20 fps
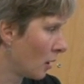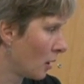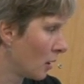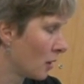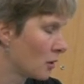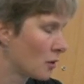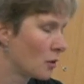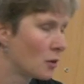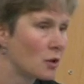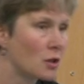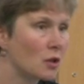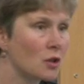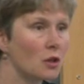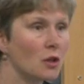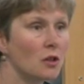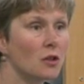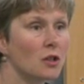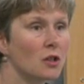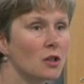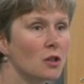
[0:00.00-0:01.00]
So
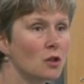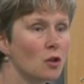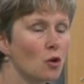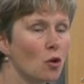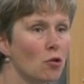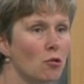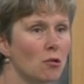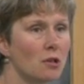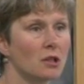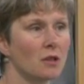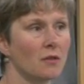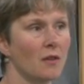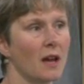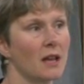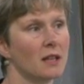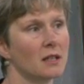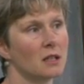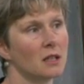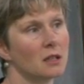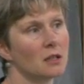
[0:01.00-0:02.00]
the storage of
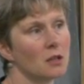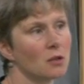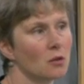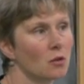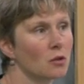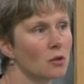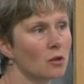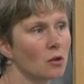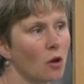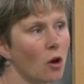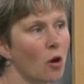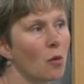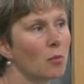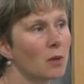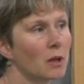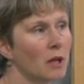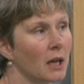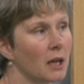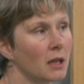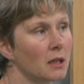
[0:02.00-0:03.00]
assets is also
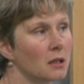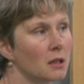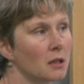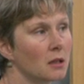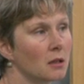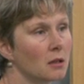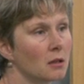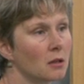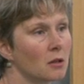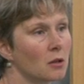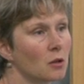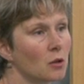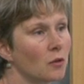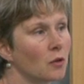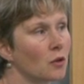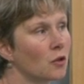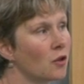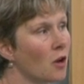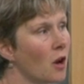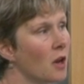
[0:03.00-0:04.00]
complicated. So if
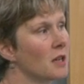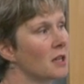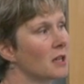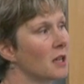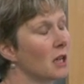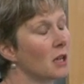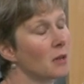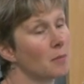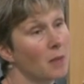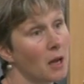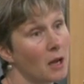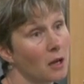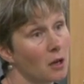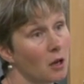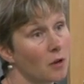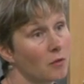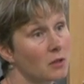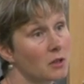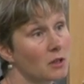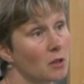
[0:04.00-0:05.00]
you're trying to get it back
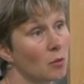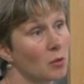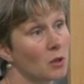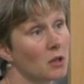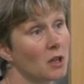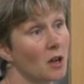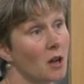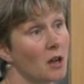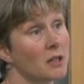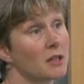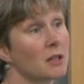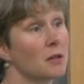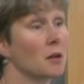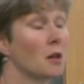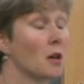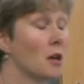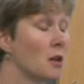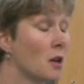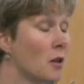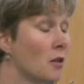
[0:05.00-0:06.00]
after someone dies,
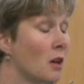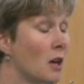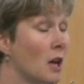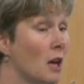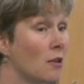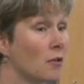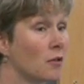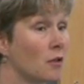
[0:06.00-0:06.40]
another layer of